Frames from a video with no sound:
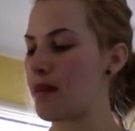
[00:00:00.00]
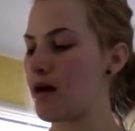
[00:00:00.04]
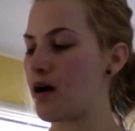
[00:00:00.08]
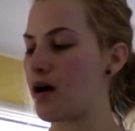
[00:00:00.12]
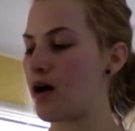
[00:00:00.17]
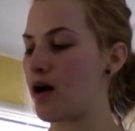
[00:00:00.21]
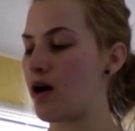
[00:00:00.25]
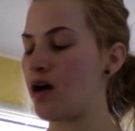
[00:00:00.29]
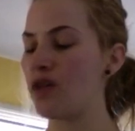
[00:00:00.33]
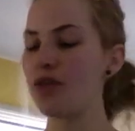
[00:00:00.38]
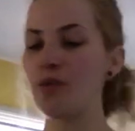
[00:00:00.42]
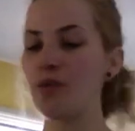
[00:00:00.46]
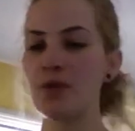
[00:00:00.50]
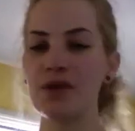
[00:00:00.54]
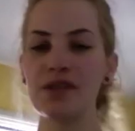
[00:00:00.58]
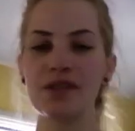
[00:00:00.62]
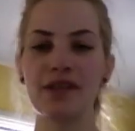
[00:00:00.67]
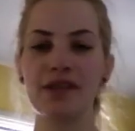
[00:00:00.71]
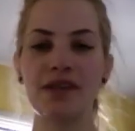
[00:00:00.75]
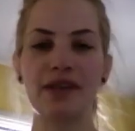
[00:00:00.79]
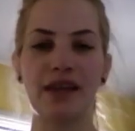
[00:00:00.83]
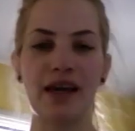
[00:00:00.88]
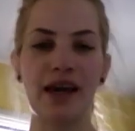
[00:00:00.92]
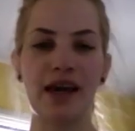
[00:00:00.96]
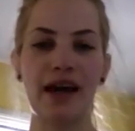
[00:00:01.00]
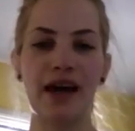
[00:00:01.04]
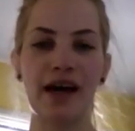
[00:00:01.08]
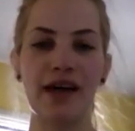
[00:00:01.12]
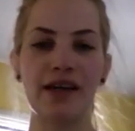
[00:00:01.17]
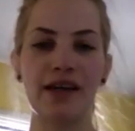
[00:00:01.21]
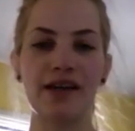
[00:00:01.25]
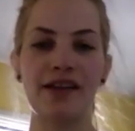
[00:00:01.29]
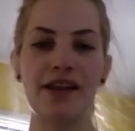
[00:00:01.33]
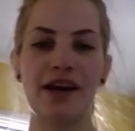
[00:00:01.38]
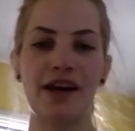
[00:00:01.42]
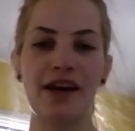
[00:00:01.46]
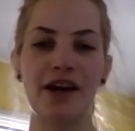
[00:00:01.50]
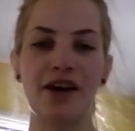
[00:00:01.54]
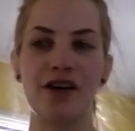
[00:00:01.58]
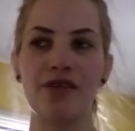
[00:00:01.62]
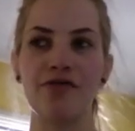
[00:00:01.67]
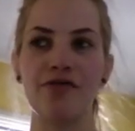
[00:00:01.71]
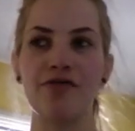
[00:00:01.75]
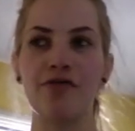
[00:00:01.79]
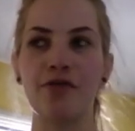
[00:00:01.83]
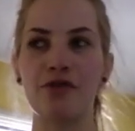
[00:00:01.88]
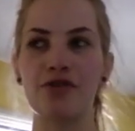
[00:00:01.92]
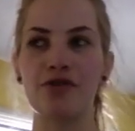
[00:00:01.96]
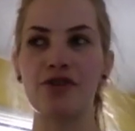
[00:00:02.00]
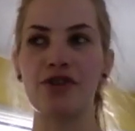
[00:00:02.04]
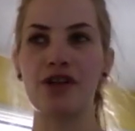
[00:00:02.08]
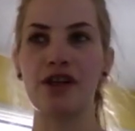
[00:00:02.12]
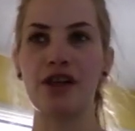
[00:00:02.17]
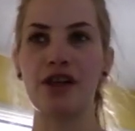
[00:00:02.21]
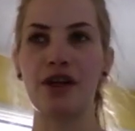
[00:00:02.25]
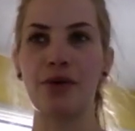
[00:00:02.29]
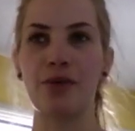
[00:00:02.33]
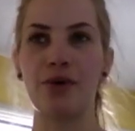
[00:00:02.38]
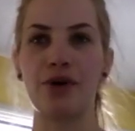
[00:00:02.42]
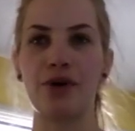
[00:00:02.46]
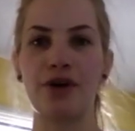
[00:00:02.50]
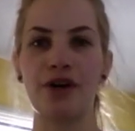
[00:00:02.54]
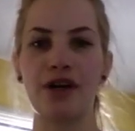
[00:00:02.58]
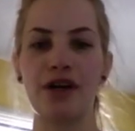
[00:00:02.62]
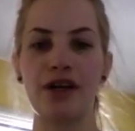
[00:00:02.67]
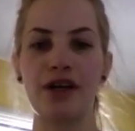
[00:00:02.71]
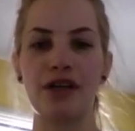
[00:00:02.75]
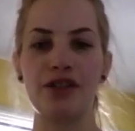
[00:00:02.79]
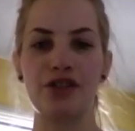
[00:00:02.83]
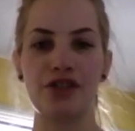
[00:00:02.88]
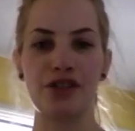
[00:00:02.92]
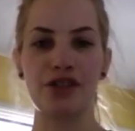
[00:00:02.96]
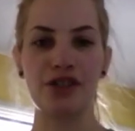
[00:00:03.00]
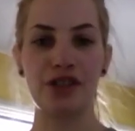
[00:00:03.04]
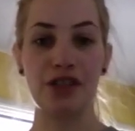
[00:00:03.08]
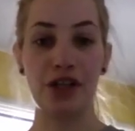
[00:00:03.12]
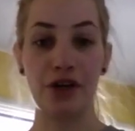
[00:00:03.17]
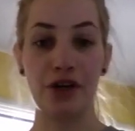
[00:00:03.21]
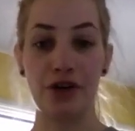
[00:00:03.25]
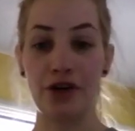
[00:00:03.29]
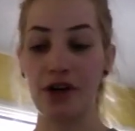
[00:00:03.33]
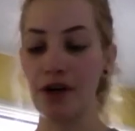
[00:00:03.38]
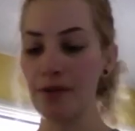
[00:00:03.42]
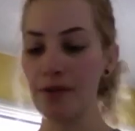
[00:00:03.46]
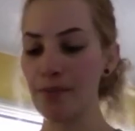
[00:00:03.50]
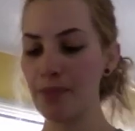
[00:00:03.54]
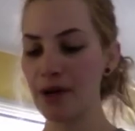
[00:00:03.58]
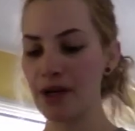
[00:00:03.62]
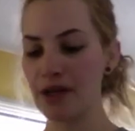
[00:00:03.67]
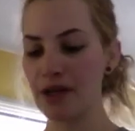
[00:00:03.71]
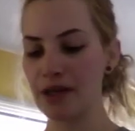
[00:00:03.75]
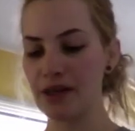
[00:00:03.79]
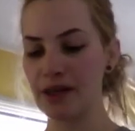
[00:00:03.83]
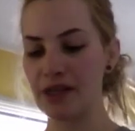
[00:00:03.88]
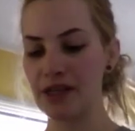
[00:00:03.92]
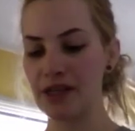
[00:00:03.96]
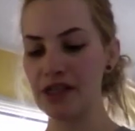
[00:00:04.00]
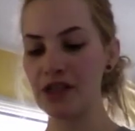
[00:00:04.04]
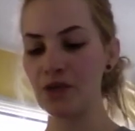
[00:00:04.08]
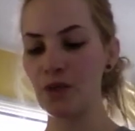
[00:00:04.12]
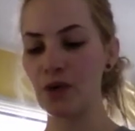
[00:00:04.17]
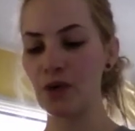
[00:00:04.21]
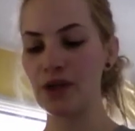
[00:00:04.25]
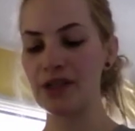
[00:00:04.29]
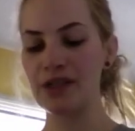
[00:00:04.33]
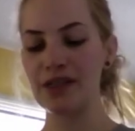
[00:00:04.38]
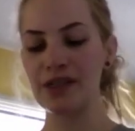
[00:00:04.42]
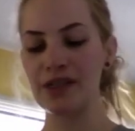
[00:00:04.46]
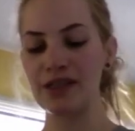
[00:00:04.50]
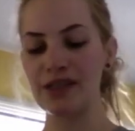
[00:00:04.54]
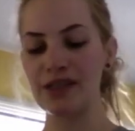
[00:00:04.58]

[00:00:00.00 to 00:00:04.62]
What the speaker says: All the ones that they had there, unfortunately, were in syrup. This one,